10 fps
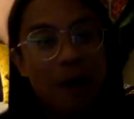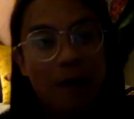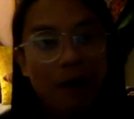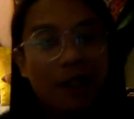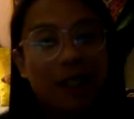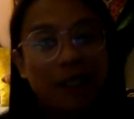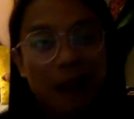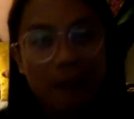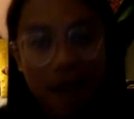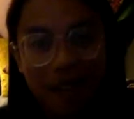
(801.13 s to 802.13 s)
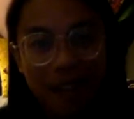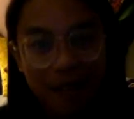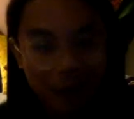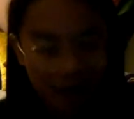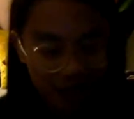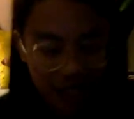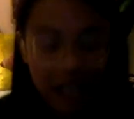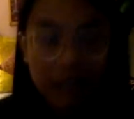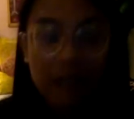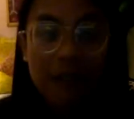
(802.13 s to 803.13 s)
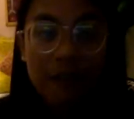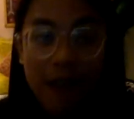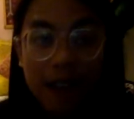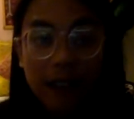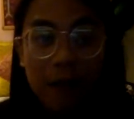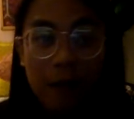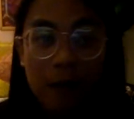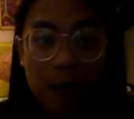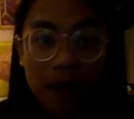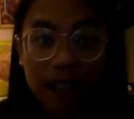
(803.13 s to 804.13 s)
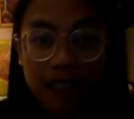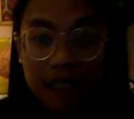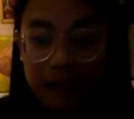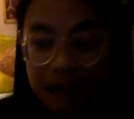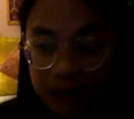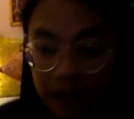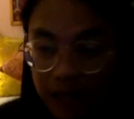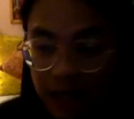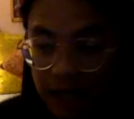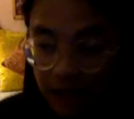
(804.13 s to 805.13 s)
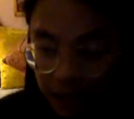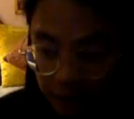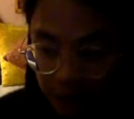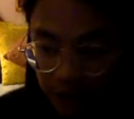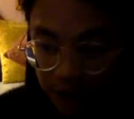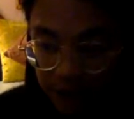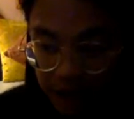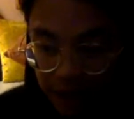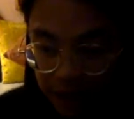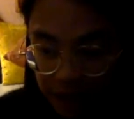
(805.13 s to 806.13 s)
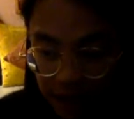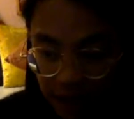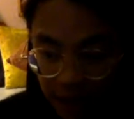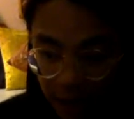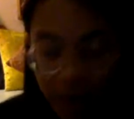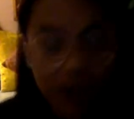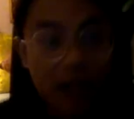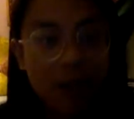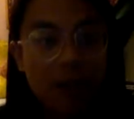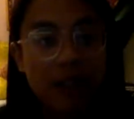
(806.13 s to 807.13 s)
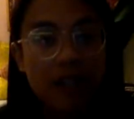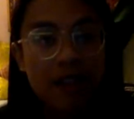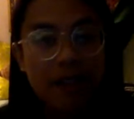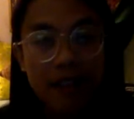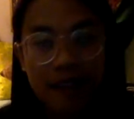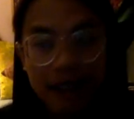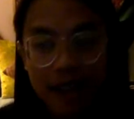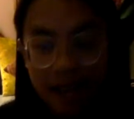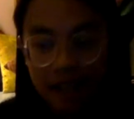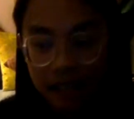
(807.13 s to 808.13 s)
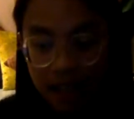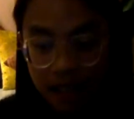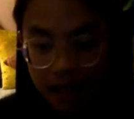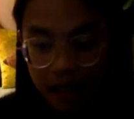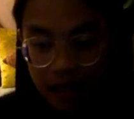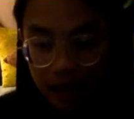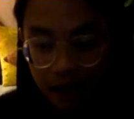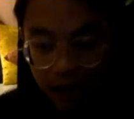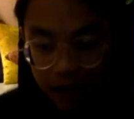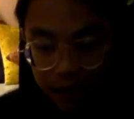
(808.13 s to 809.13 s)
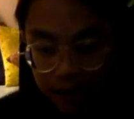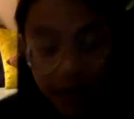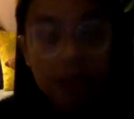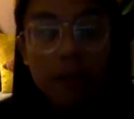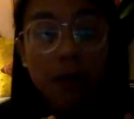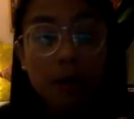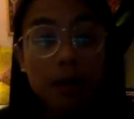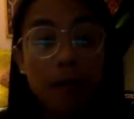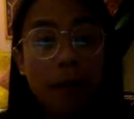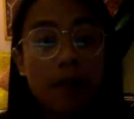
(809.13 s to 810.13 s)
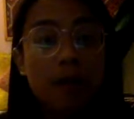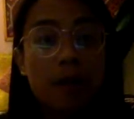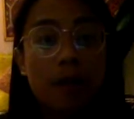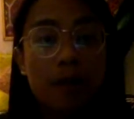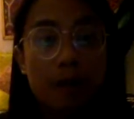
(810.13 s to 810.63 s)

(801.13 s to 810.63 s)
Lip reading: willing to amend the wrong. So the fact that we're willing to look within ourselves and say, you know what, I shouldn't have done that. And it's also important to